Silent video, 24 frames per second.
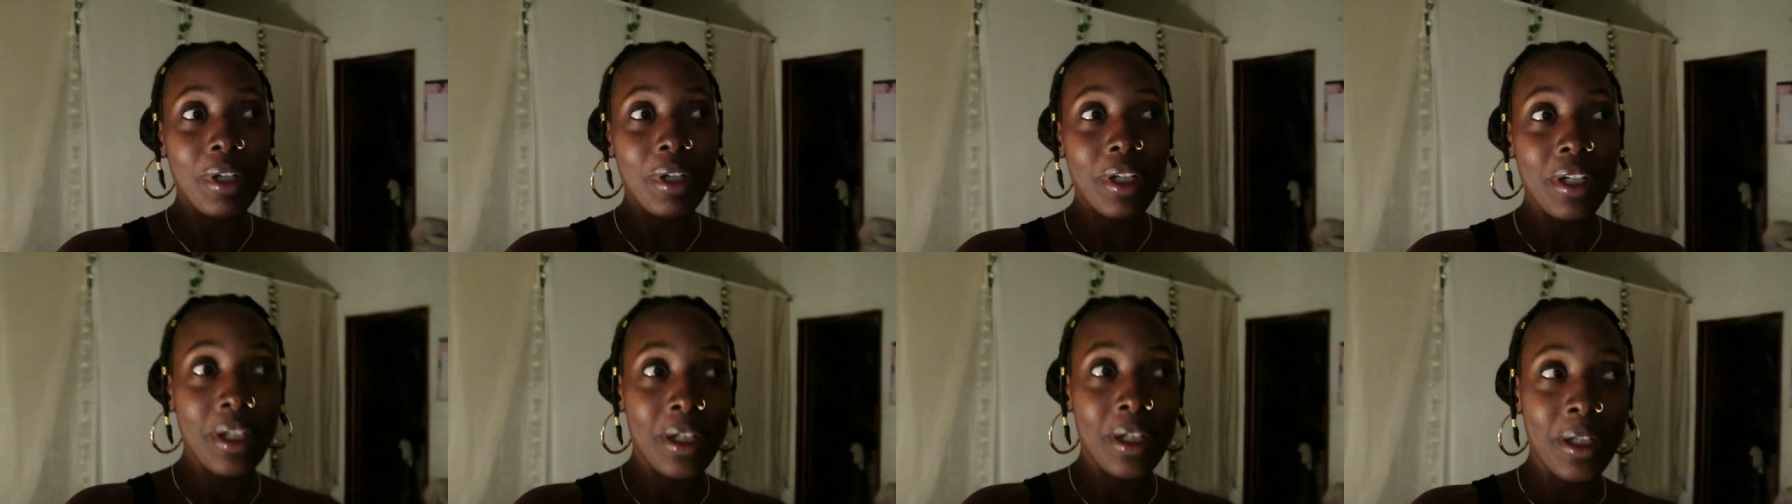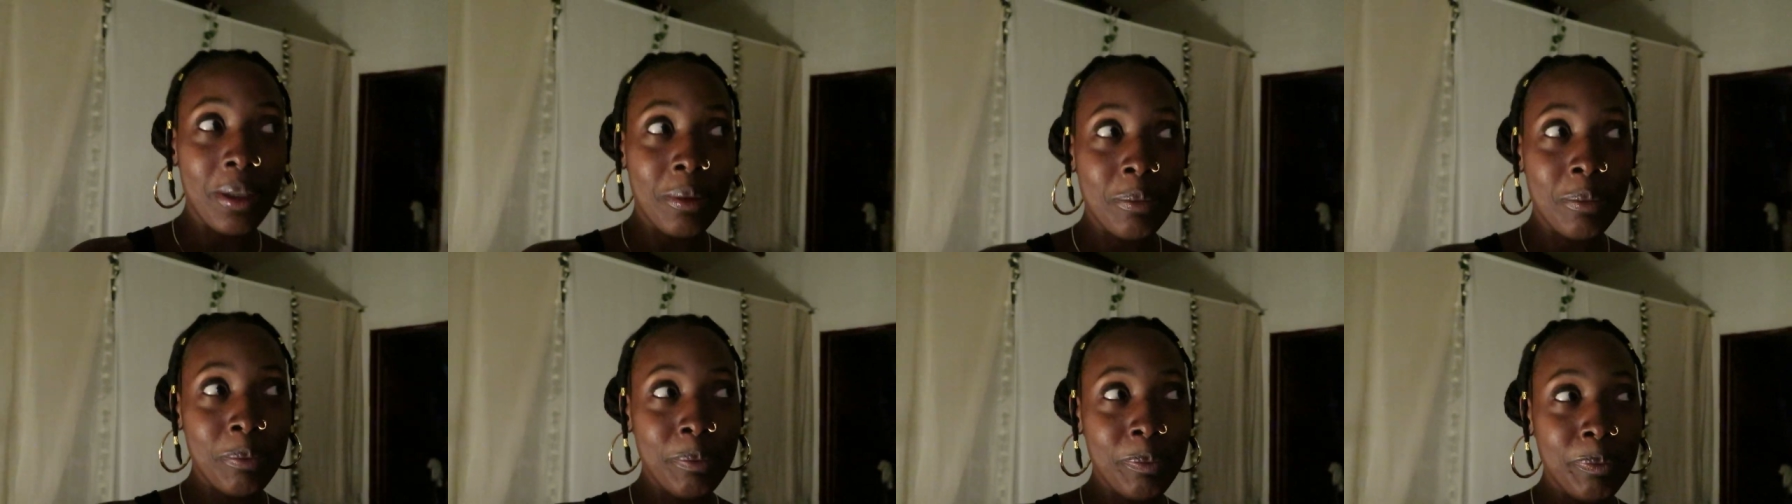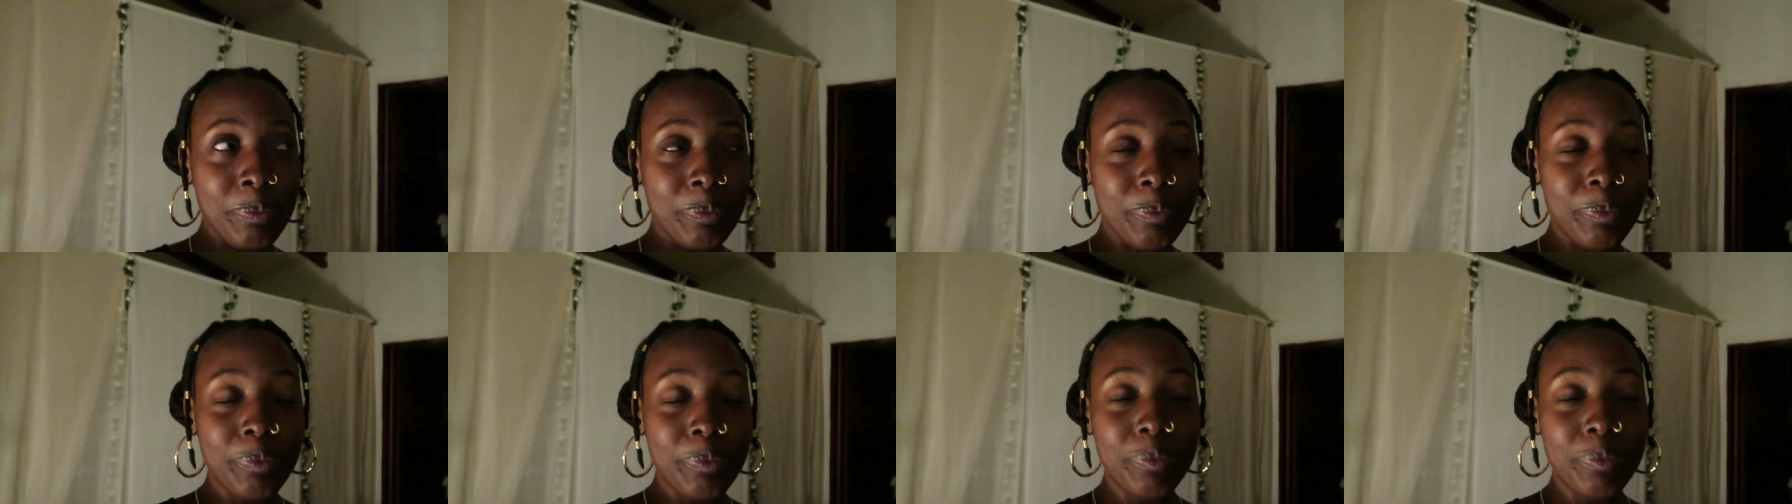but
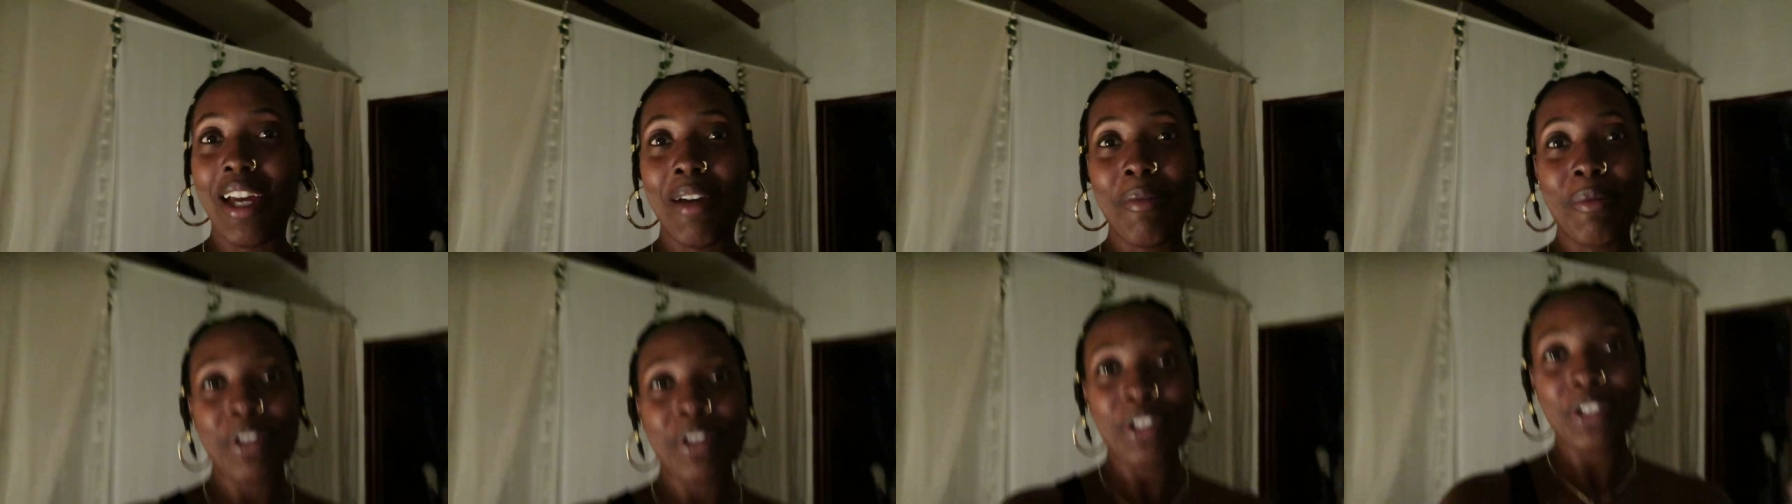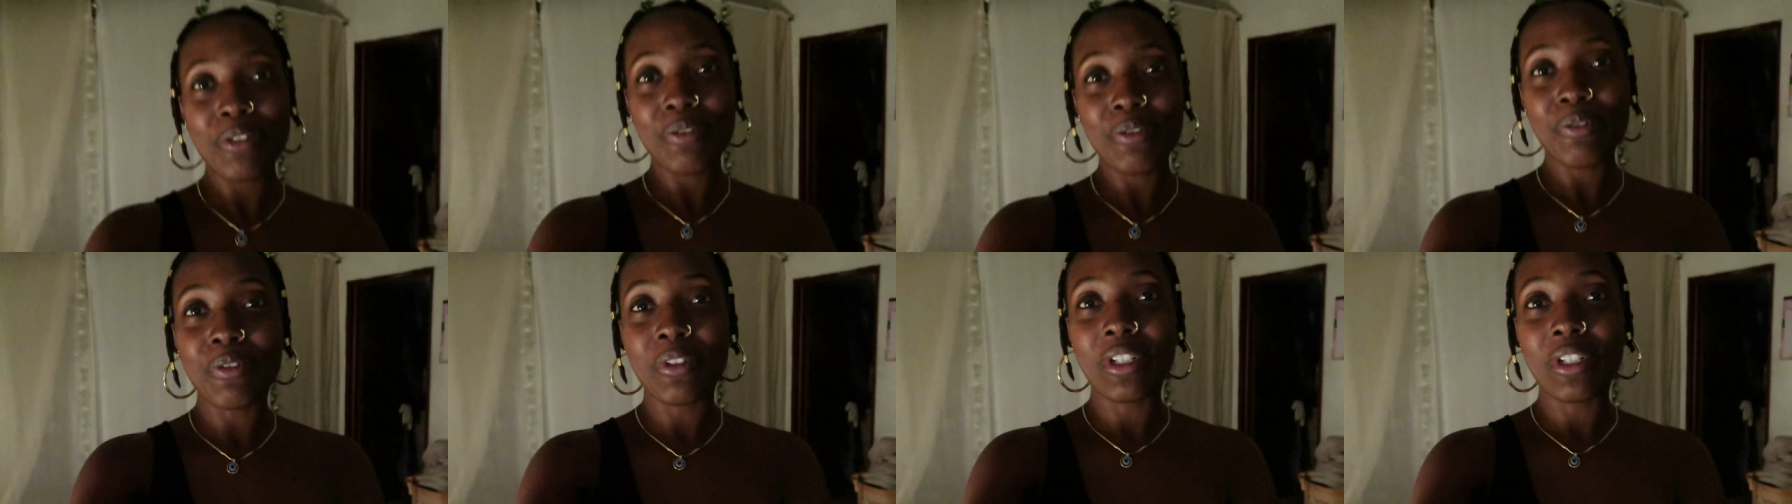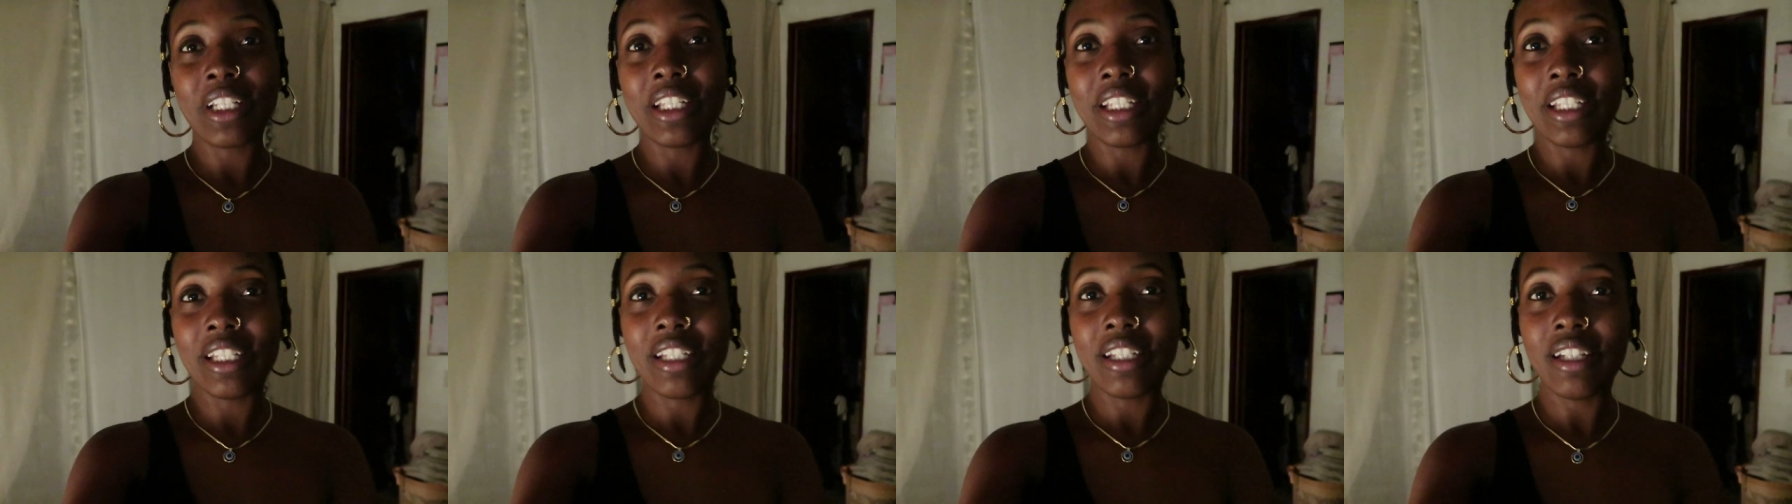um i'm just
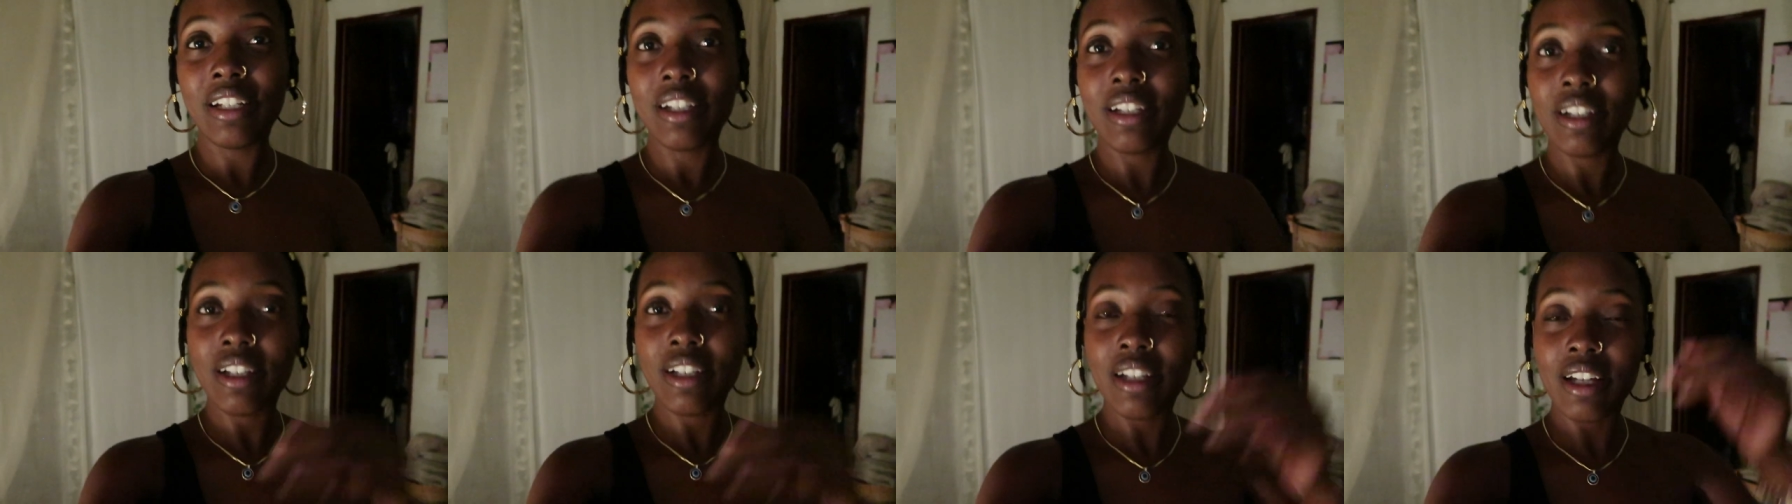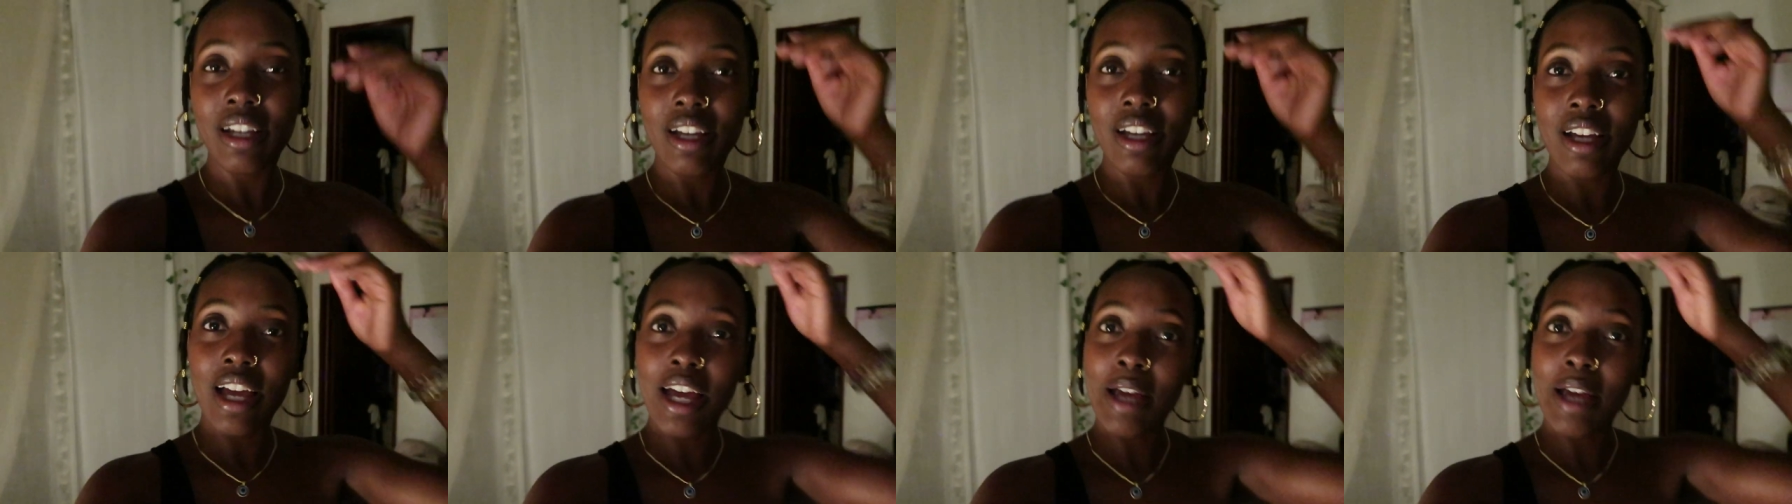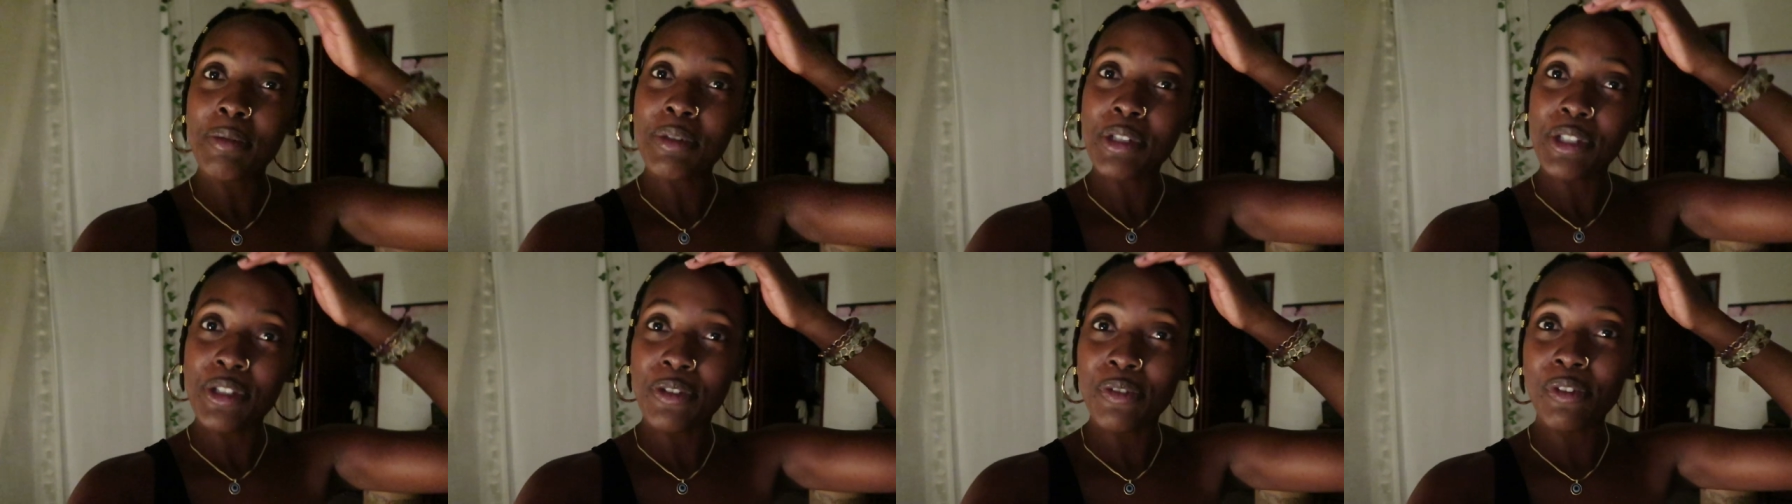really
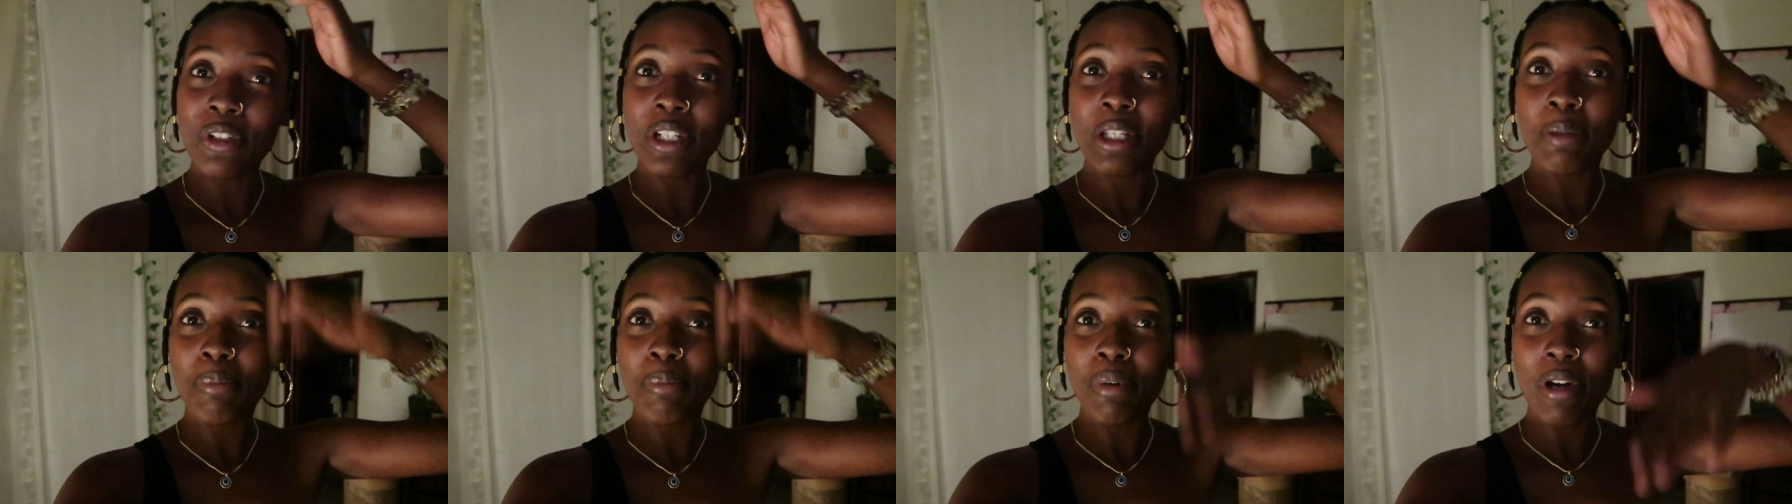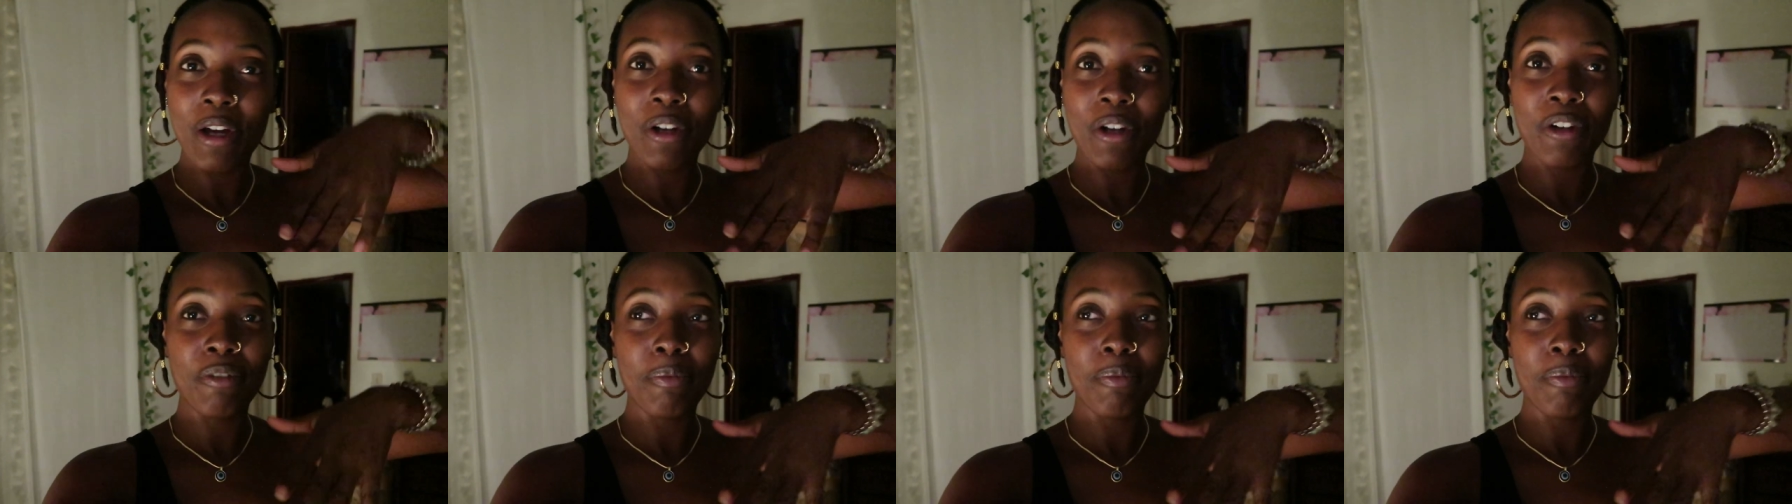i'm just really proud